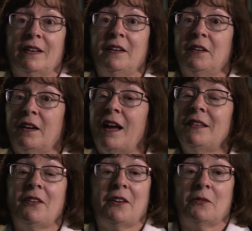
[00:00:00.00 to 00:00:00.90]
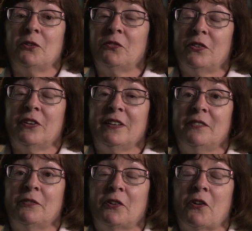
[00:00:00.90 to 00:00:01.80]
And I thought it was very
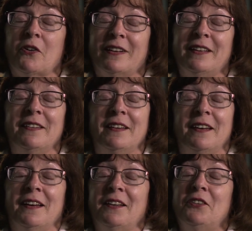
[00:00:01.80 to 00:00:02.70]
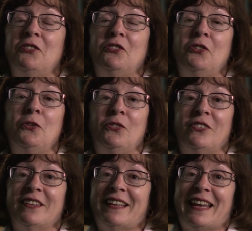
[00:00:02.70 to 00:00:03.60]
difficult. And the
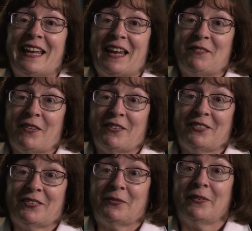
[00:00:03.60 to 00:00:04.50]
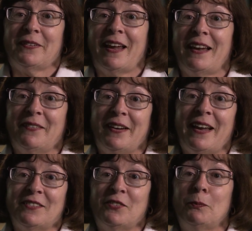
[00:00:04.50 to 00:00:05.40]
shoes that they gave us, we
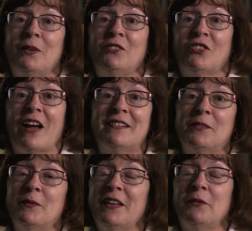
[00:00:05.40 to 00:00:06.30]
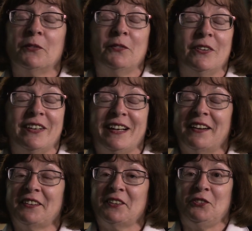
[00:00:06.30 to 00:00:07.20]
had to spit shine them, and they were very
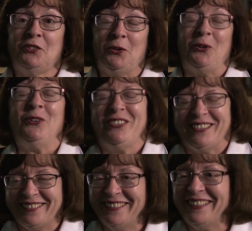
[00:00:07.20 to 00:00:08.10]
ugly shoes.